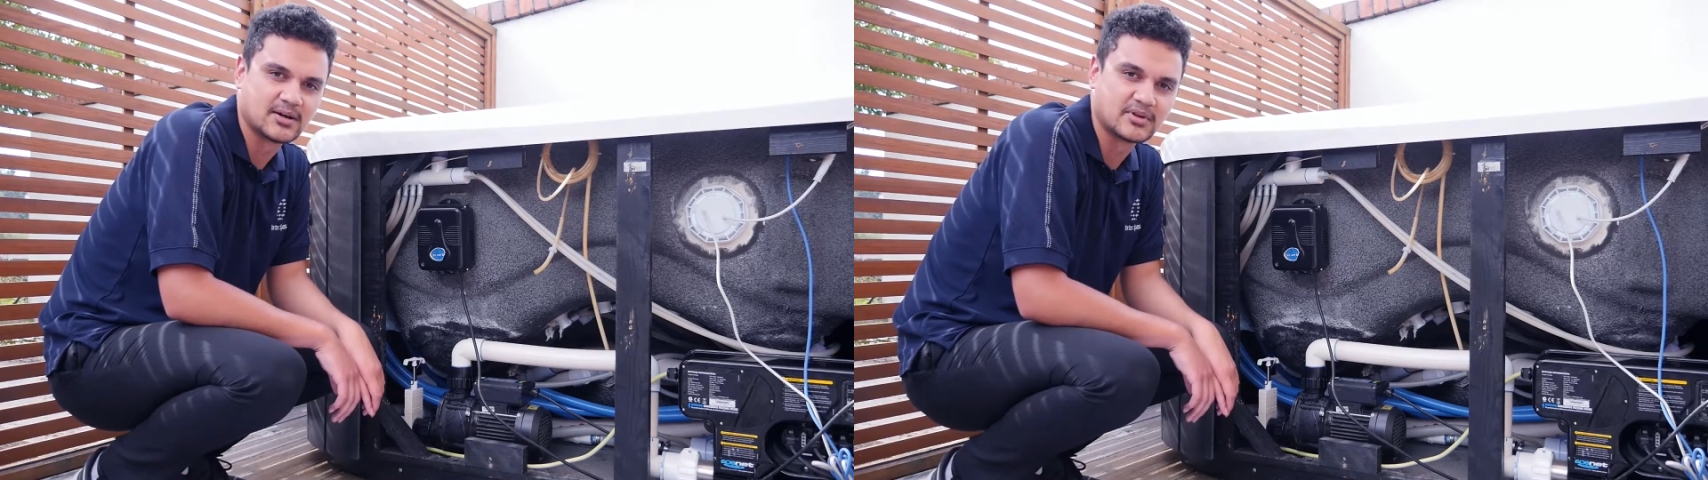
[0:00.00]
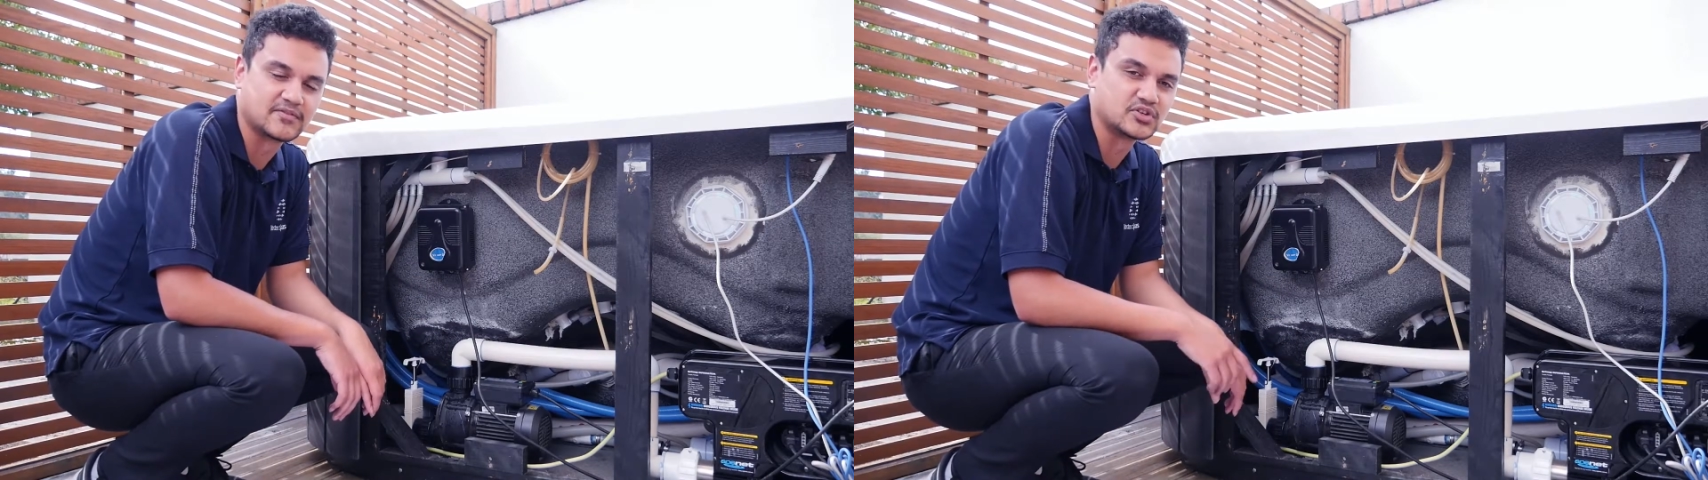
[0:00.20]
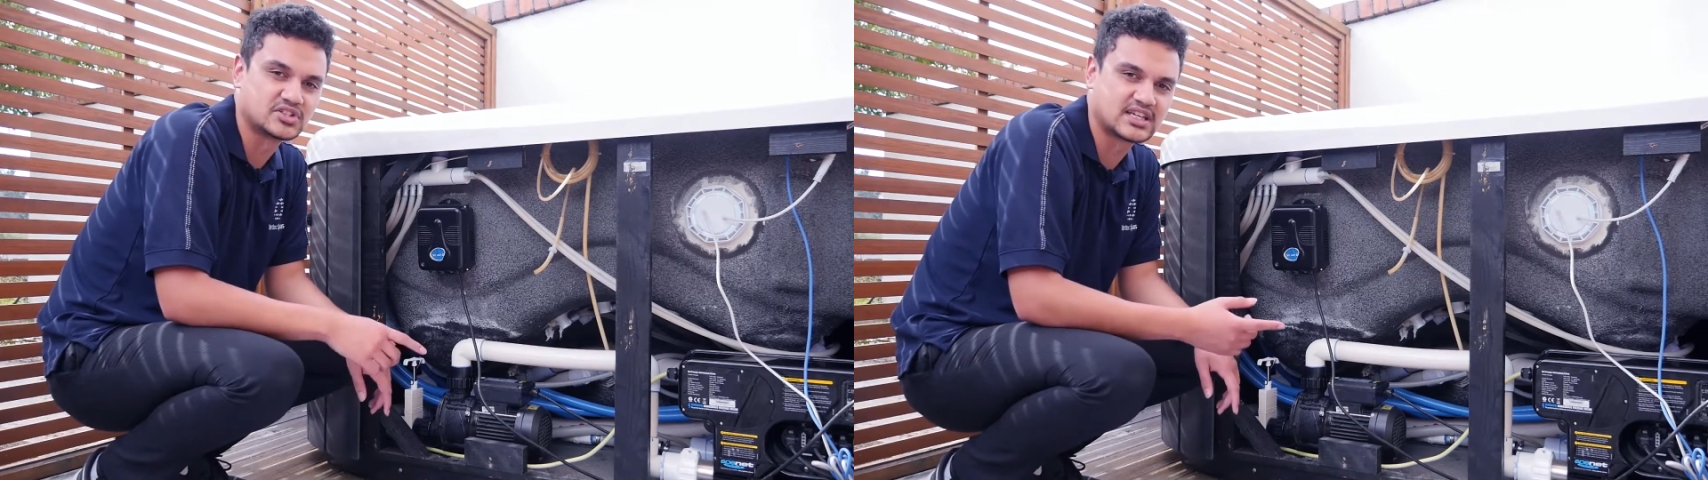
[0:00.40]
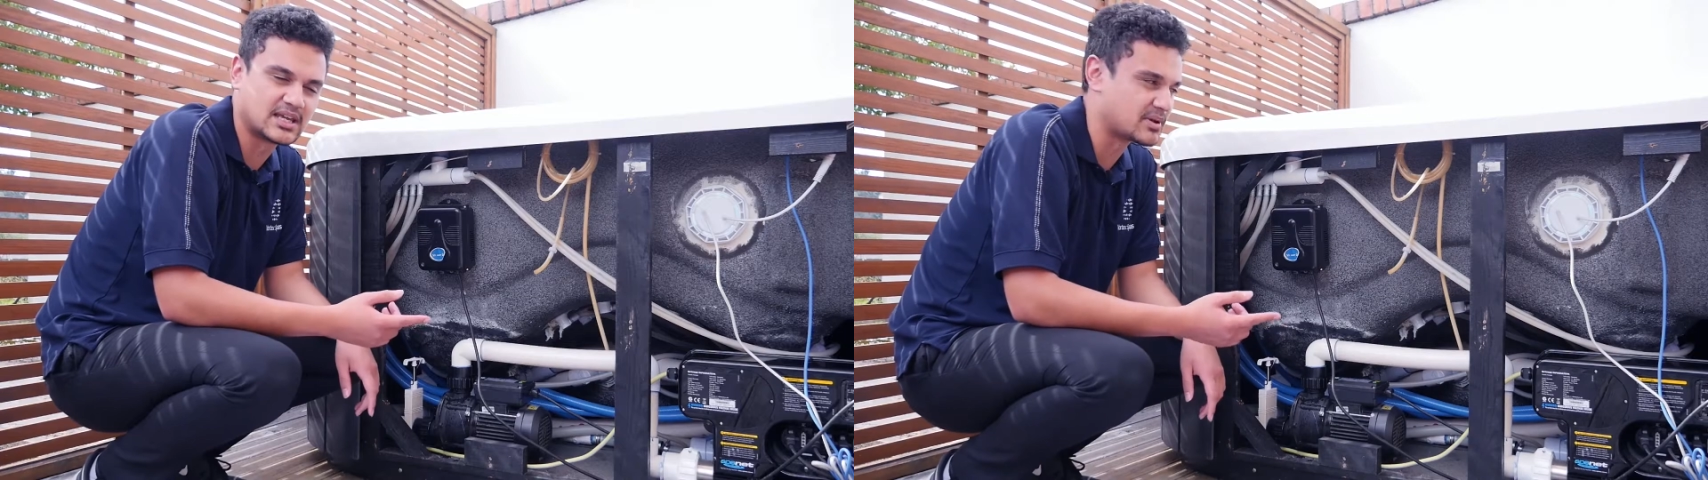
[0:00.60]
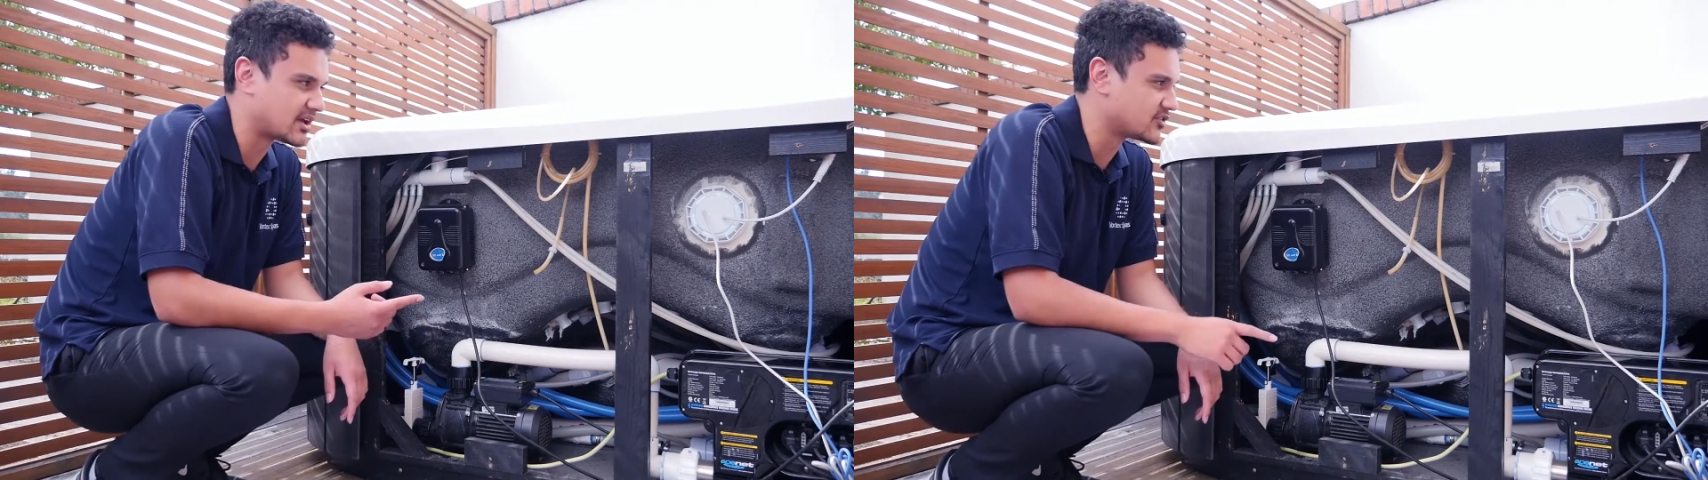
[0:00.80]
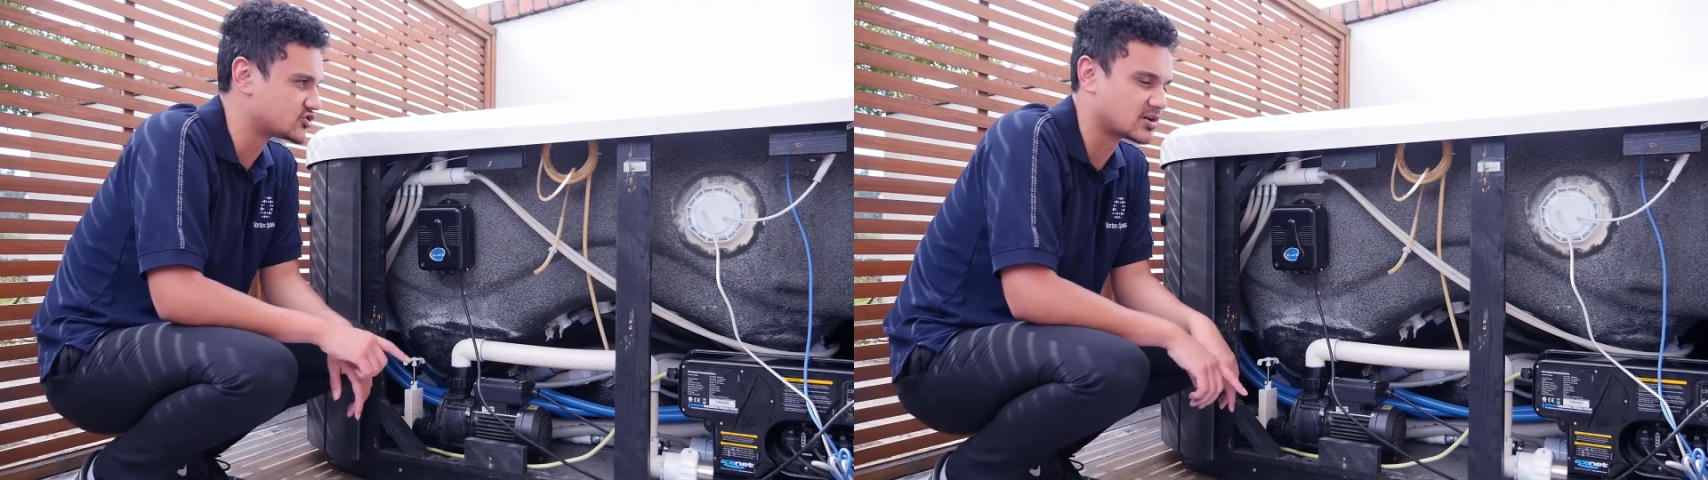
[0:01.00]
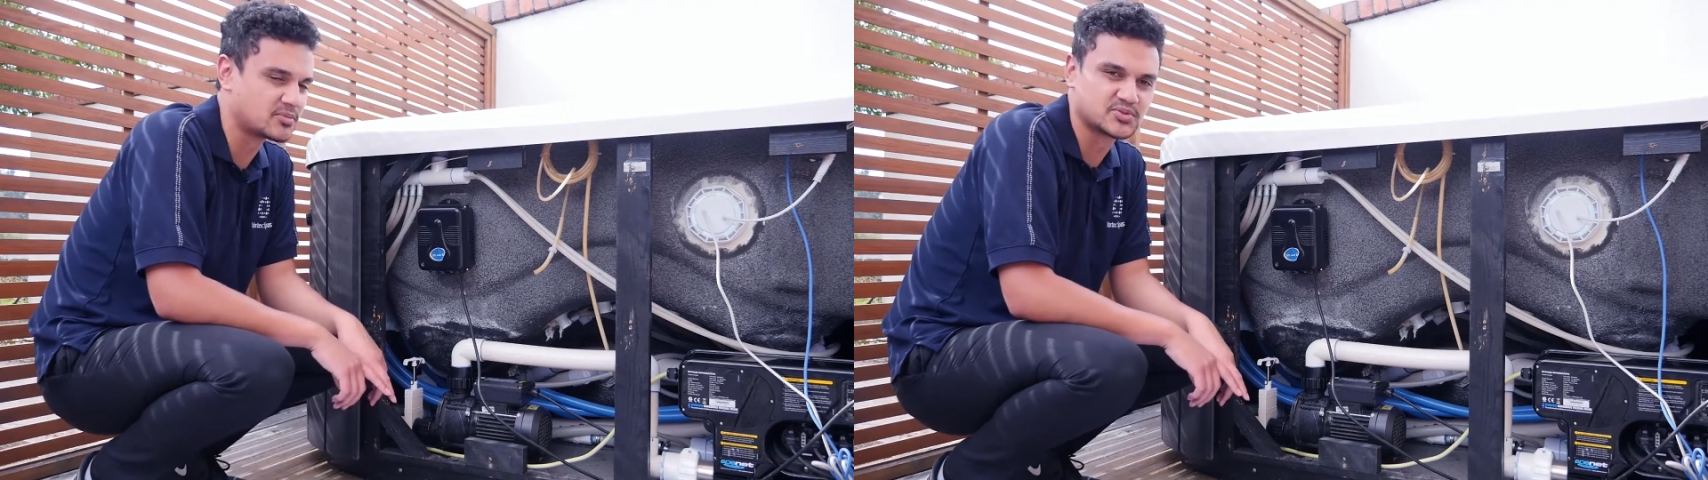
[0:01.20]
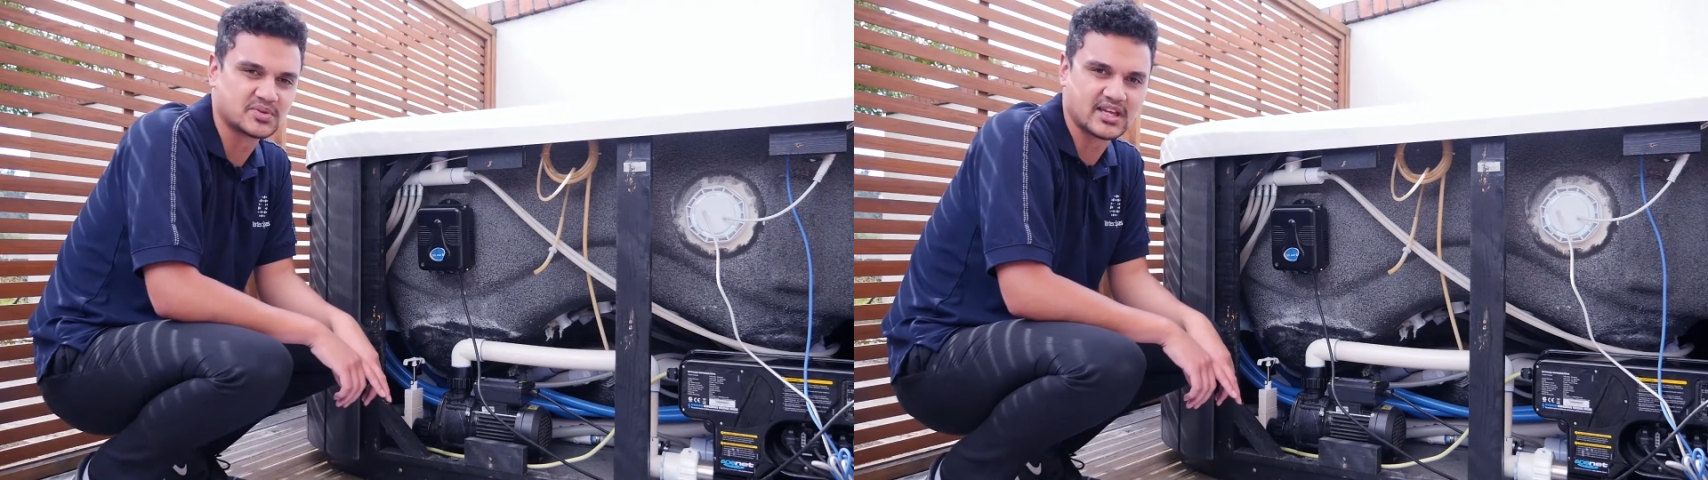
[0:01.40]
If you keep having
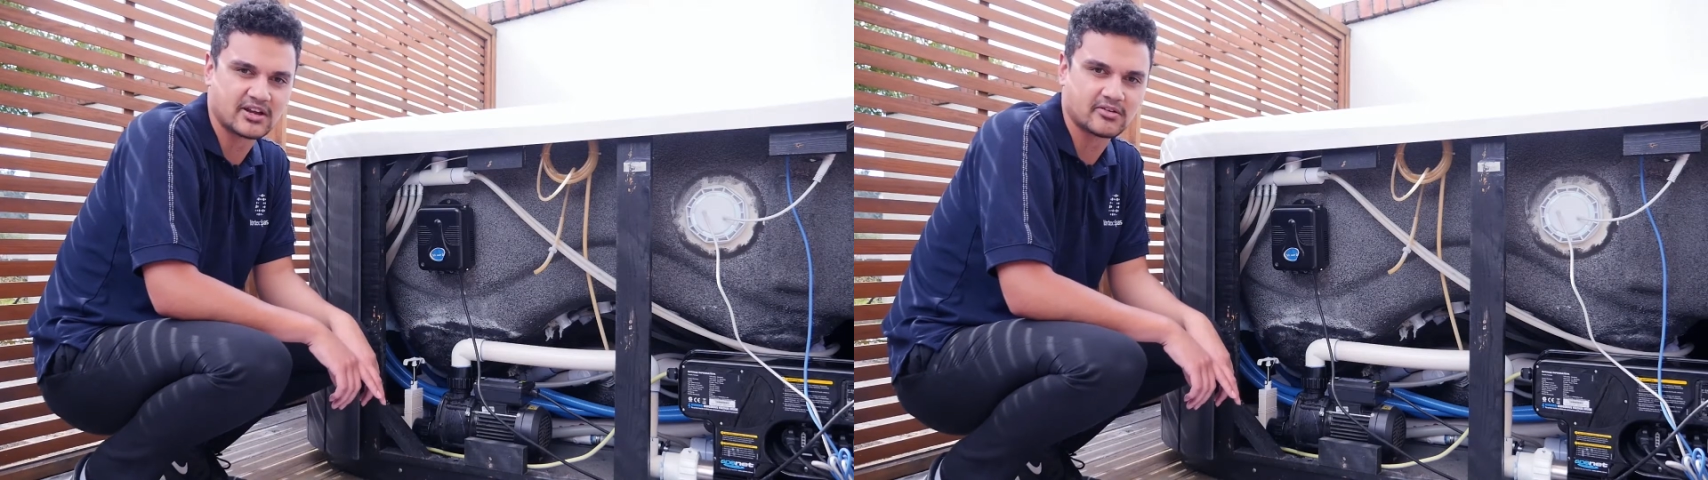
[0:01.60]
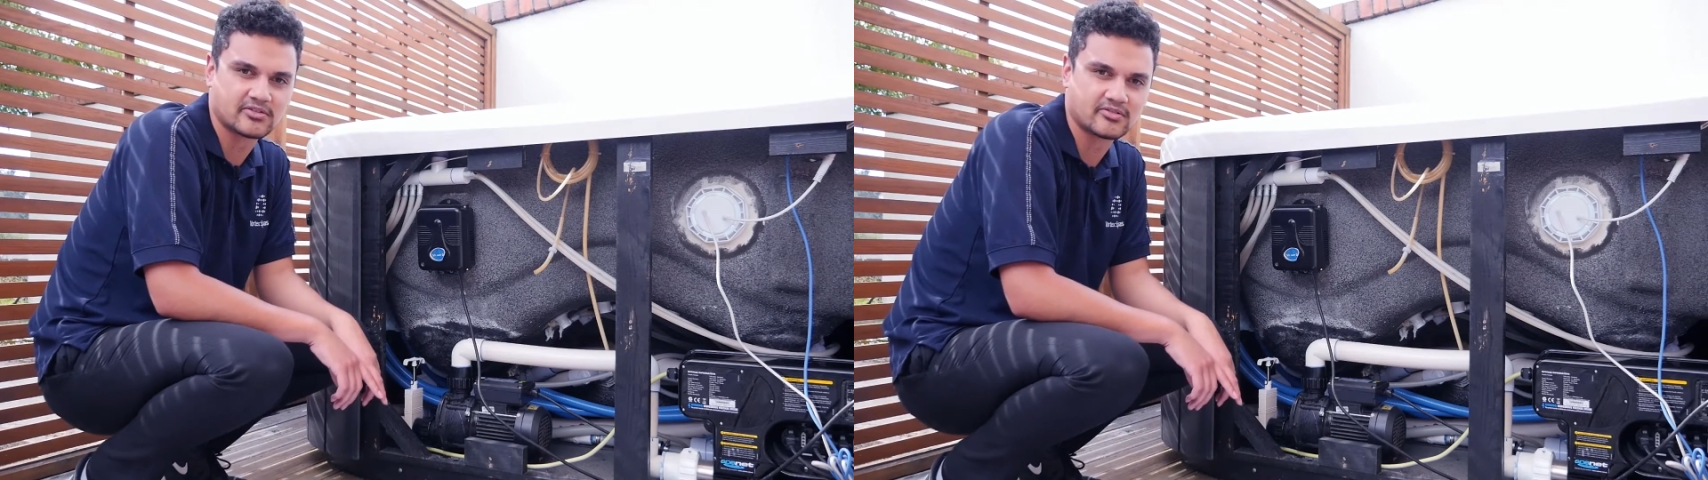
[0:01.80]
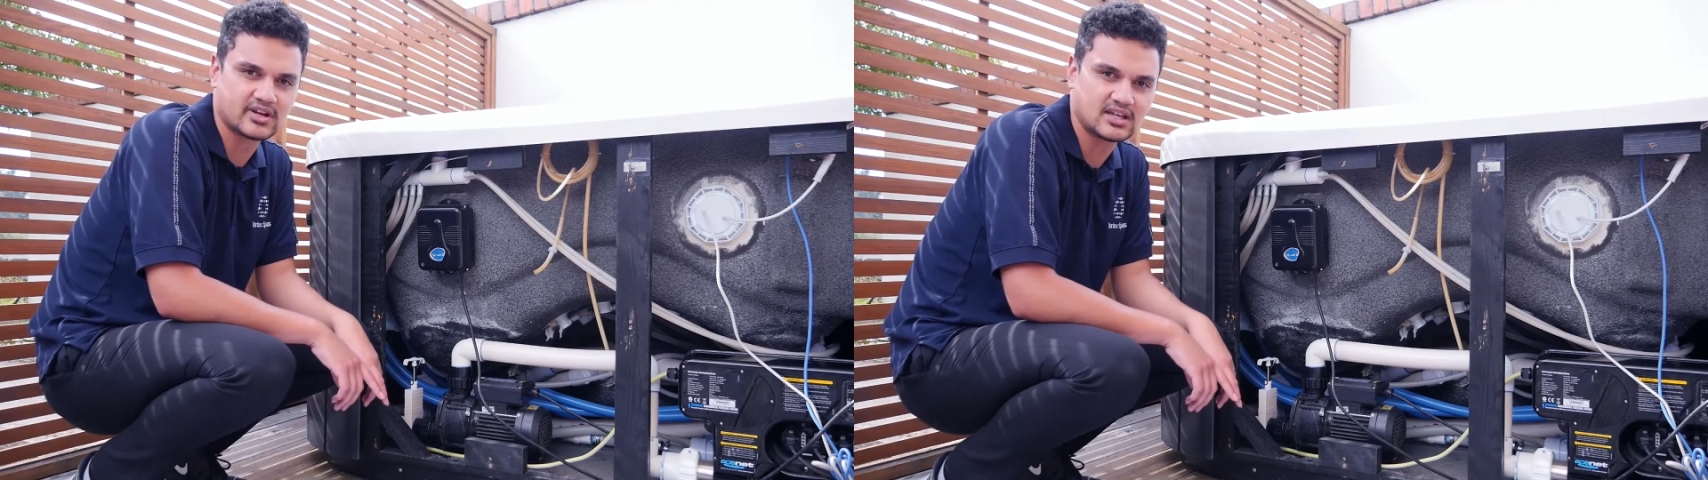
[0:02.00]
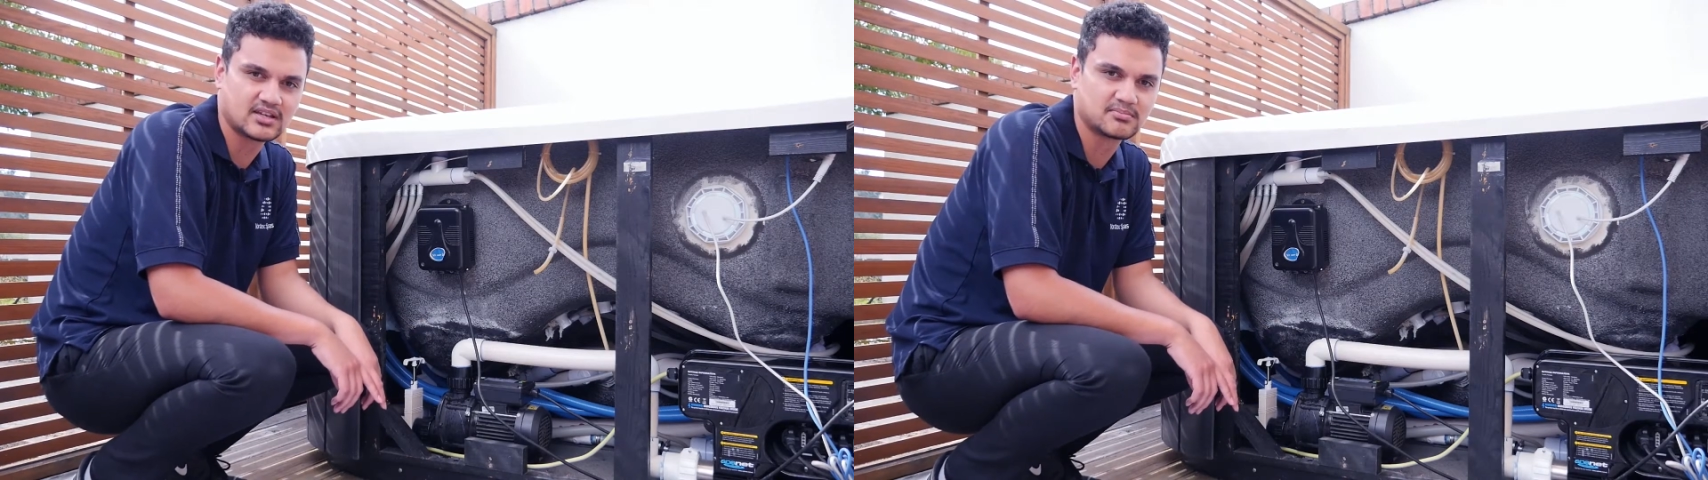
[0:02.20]
troubles with Air 3,